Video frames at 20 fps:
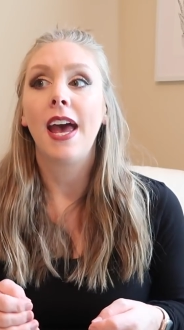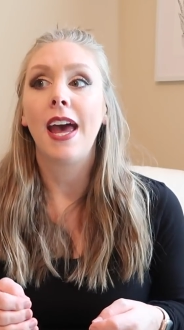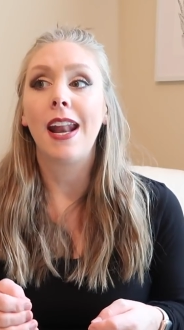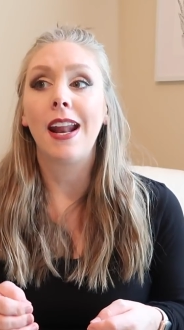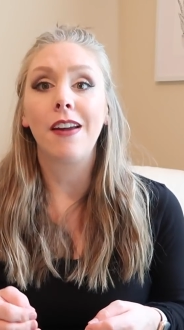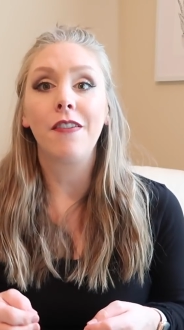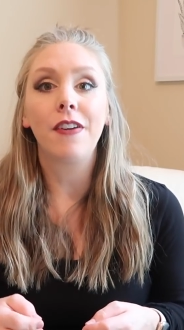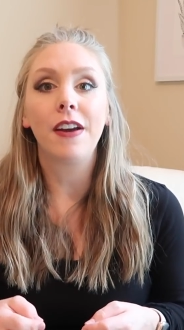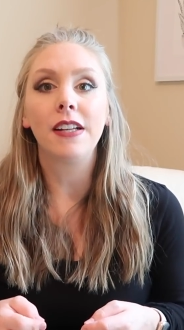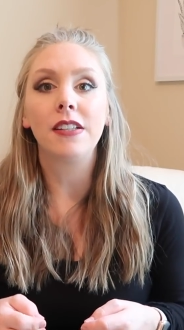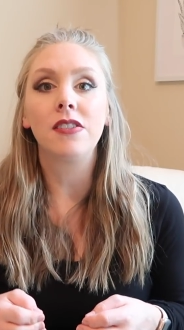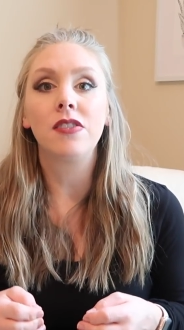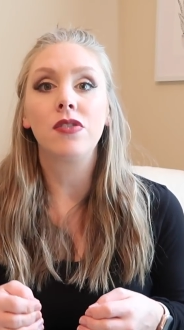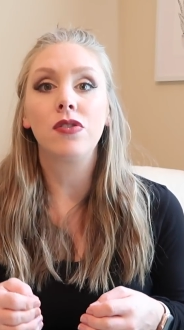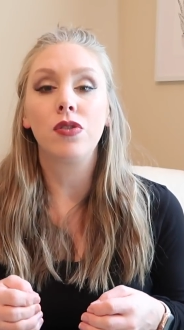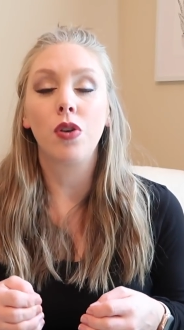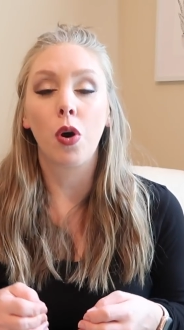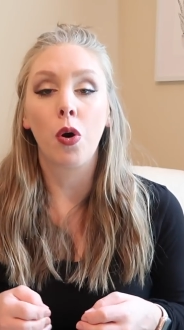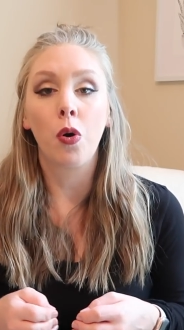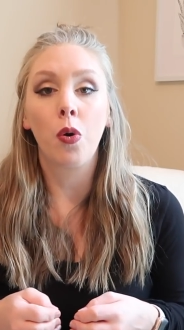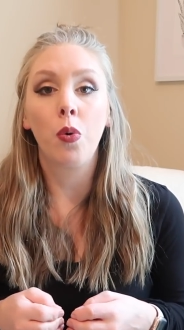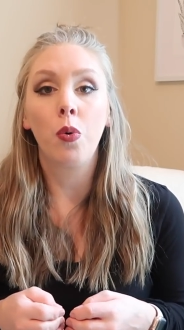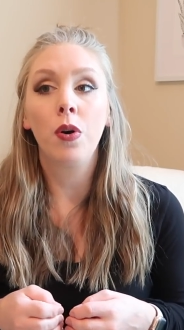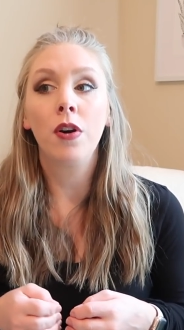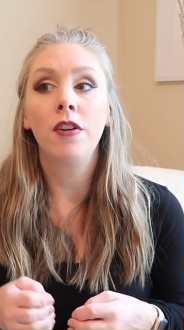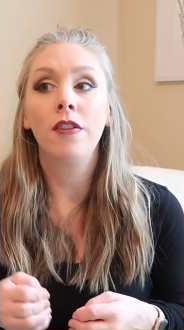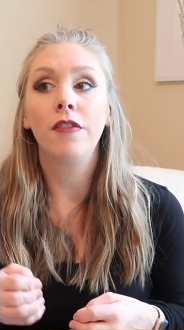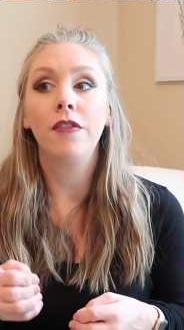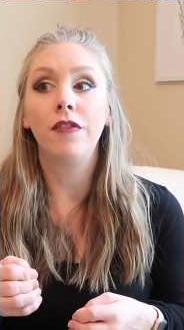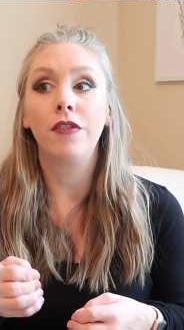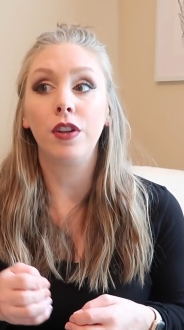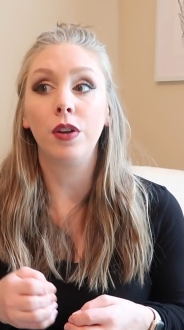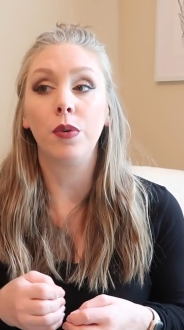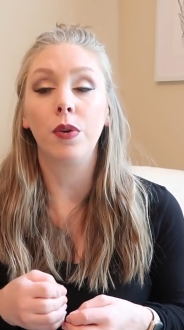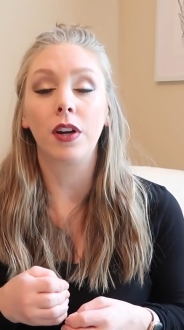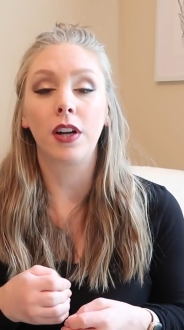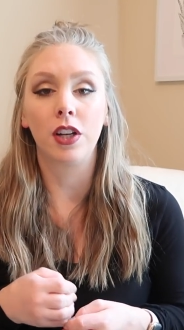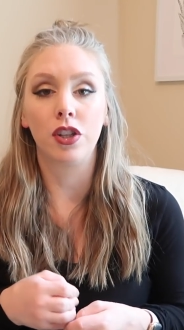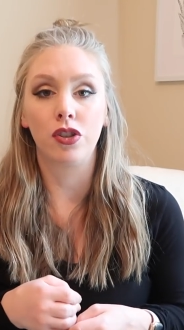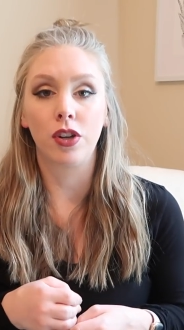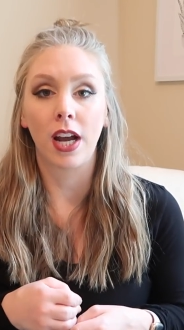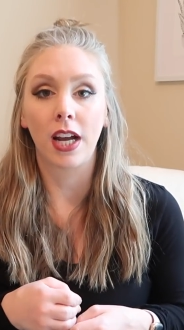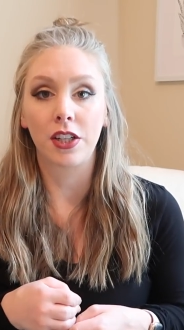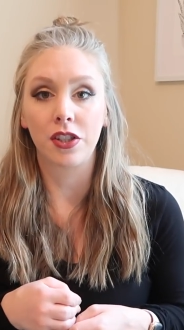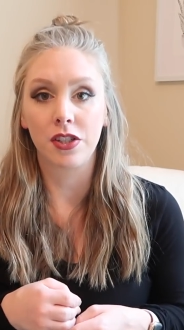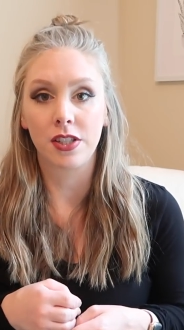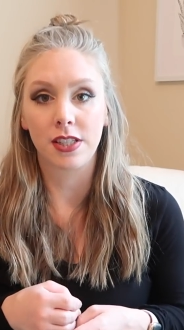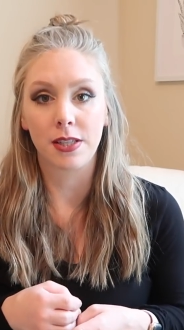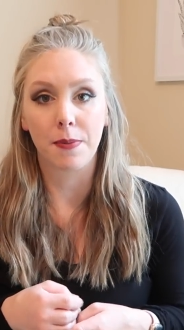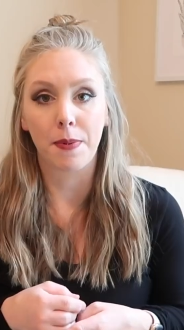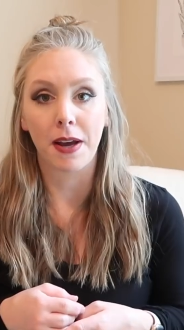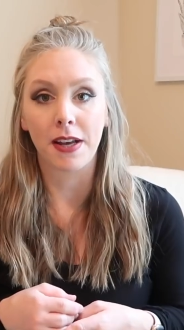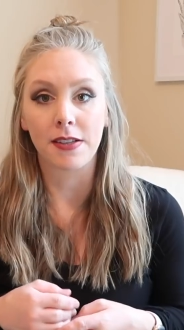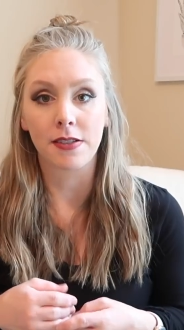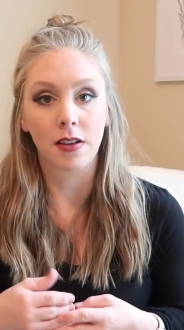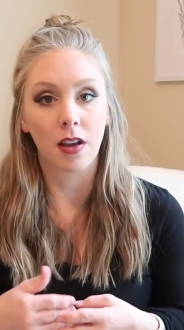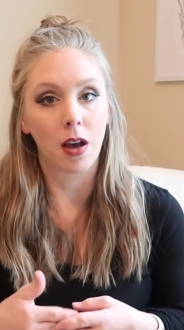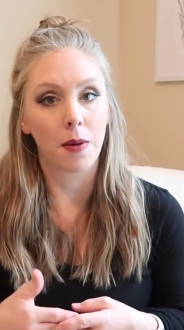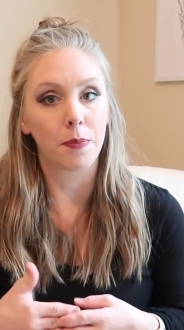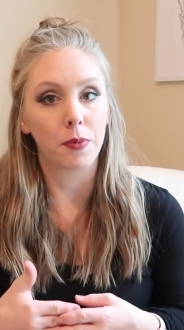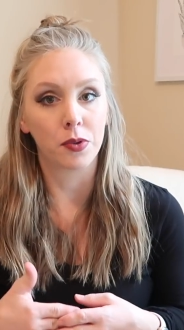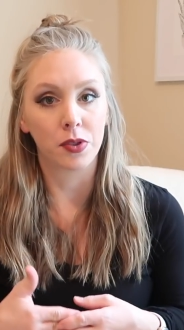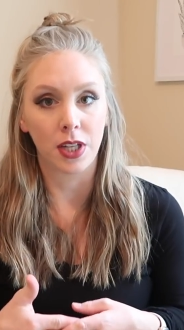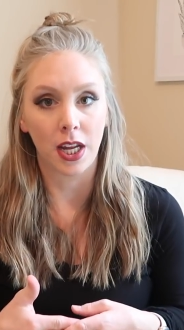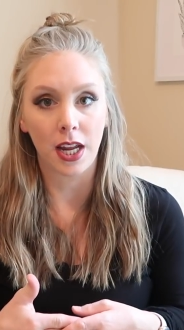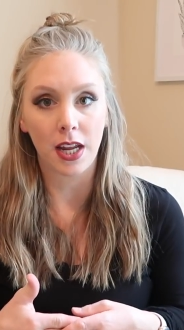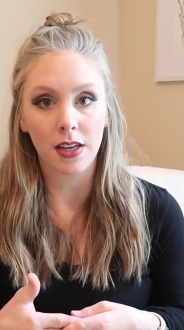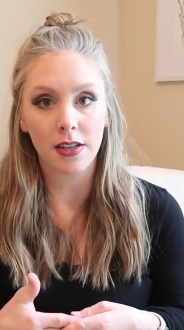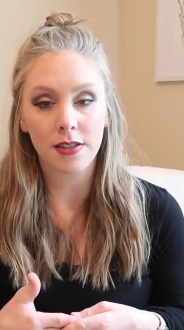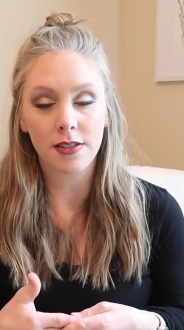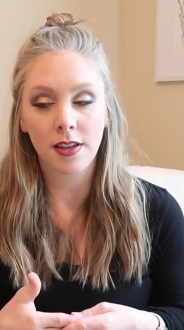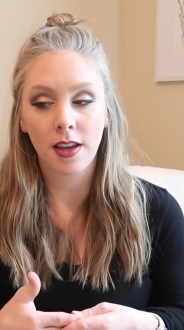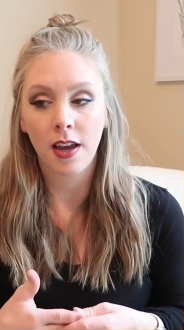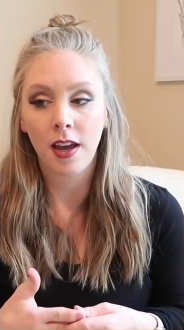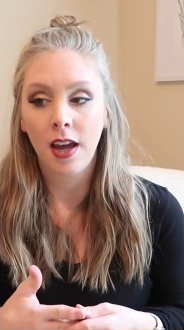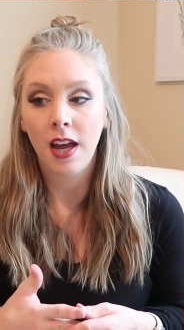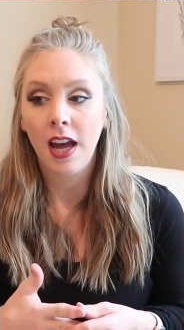And I've had so fewer contractions the past couple days